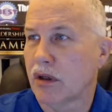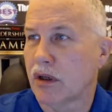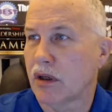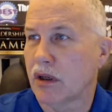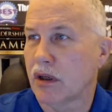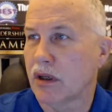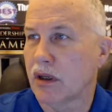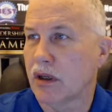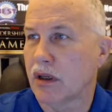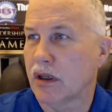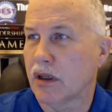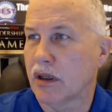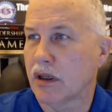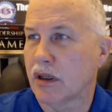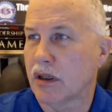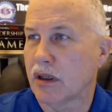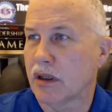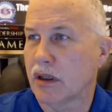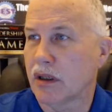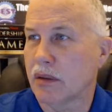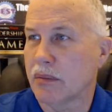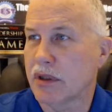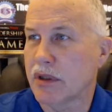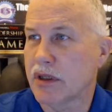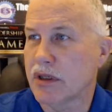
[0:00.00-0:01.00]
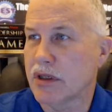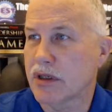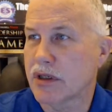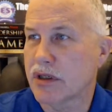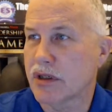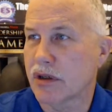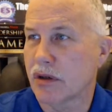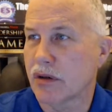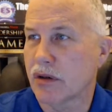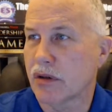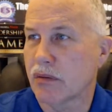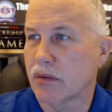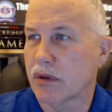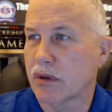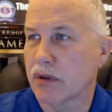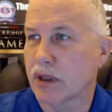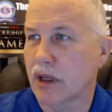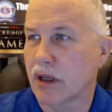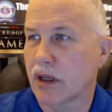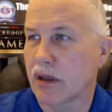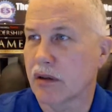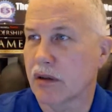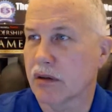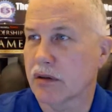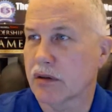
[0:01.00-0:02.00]
let me just show you what
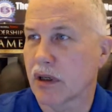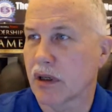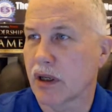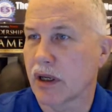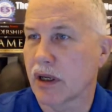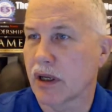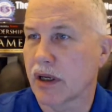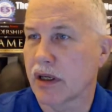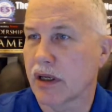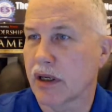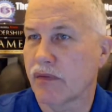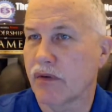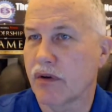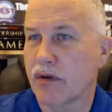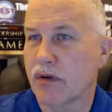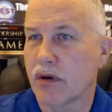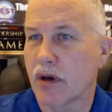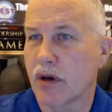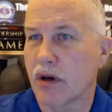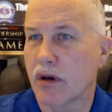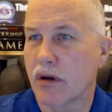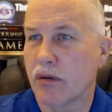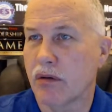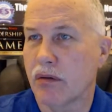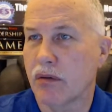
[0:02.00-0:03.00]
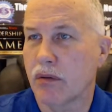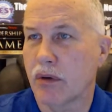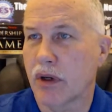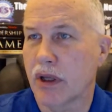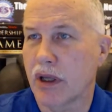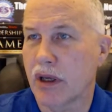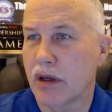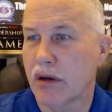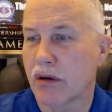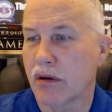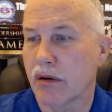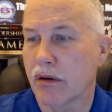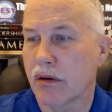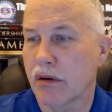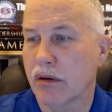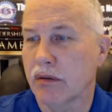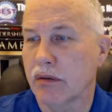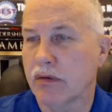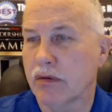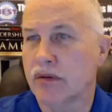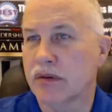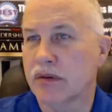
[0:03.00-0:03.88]
that looks like. If you go here